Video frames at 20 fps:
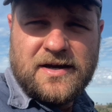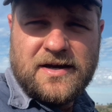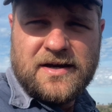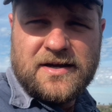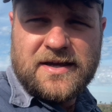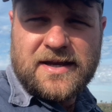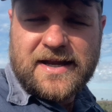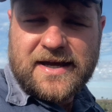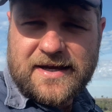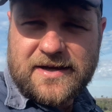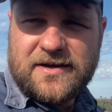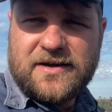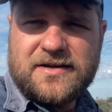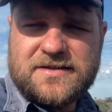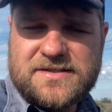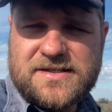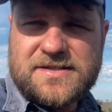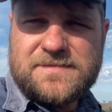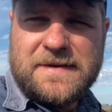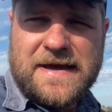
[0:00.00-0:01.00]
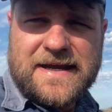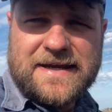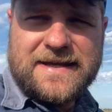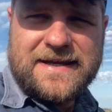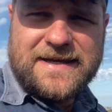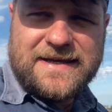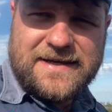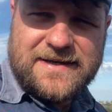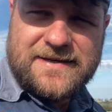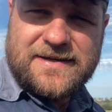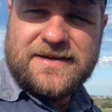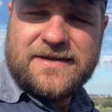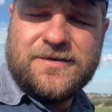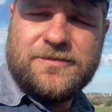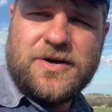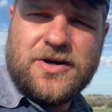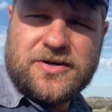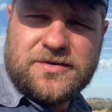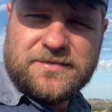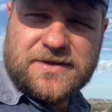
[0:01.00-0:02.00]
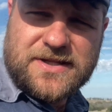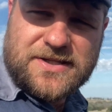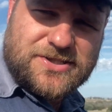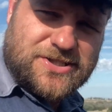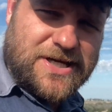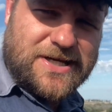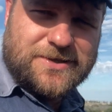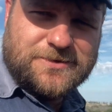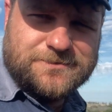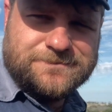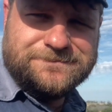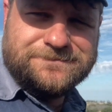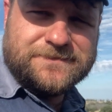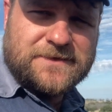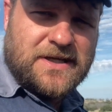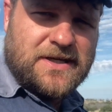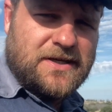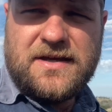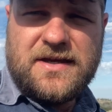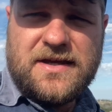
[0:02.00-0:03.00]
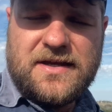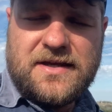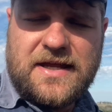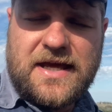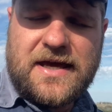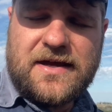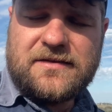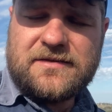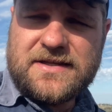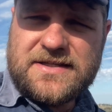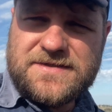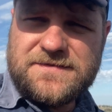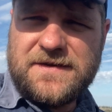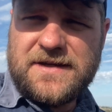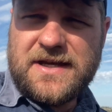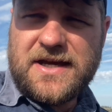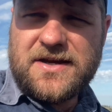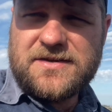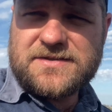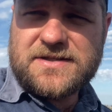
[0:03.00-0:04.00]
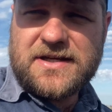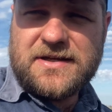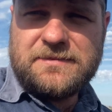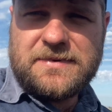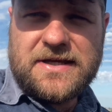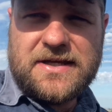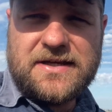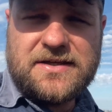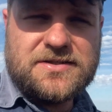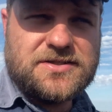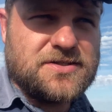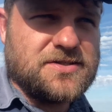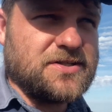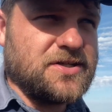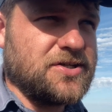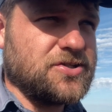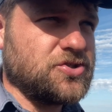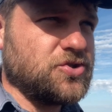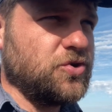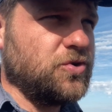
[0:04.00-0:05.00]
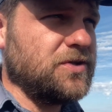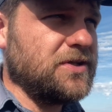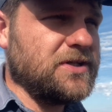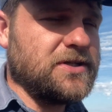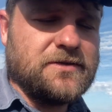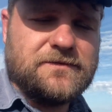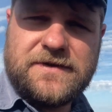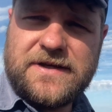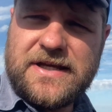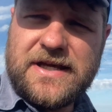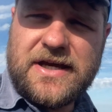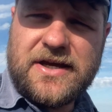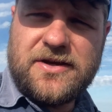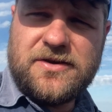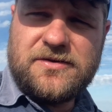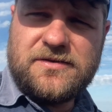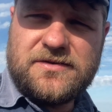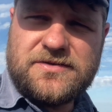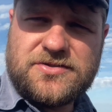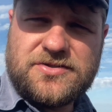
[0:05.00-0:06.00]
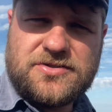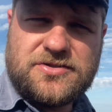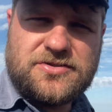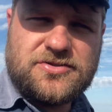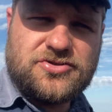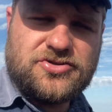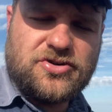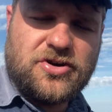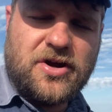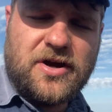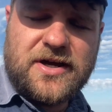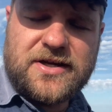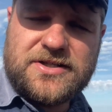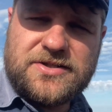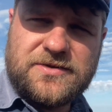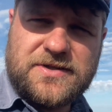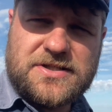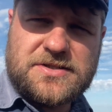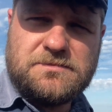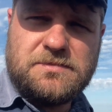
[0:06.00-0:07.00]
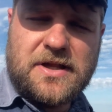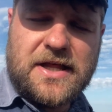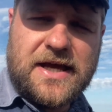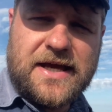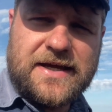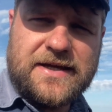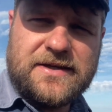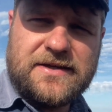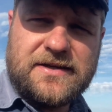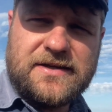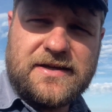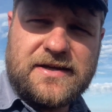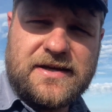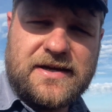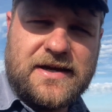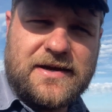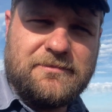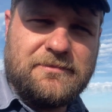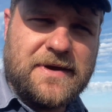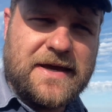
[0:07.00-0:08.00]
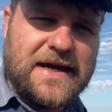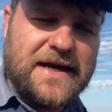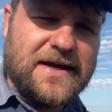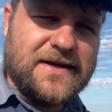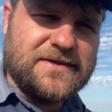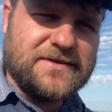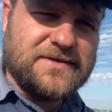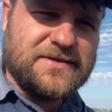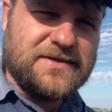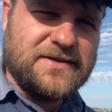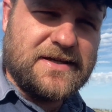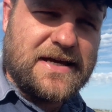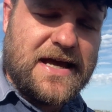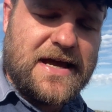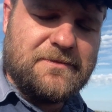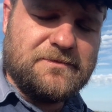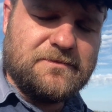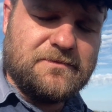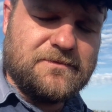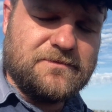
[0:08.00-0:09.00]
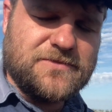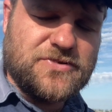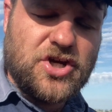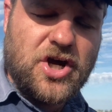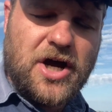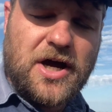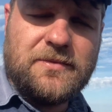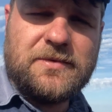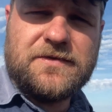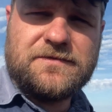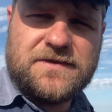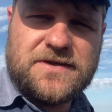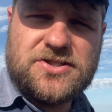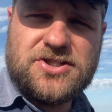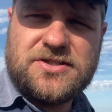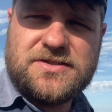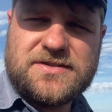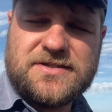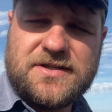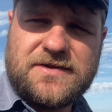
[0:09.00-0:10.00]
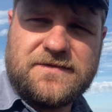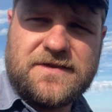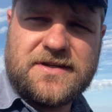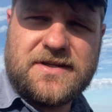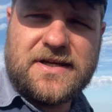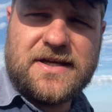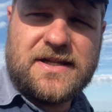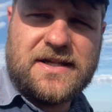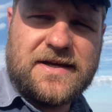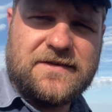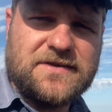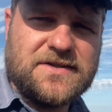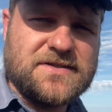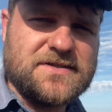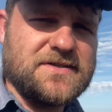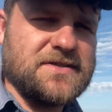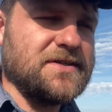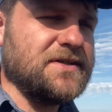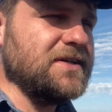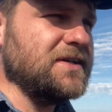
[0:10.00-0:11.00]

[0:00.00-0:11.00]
G'day guys, it's Matt here. Welcome to the channel. Now, this video is going to be just a short little video trying to explain about time efficiency of the D11s.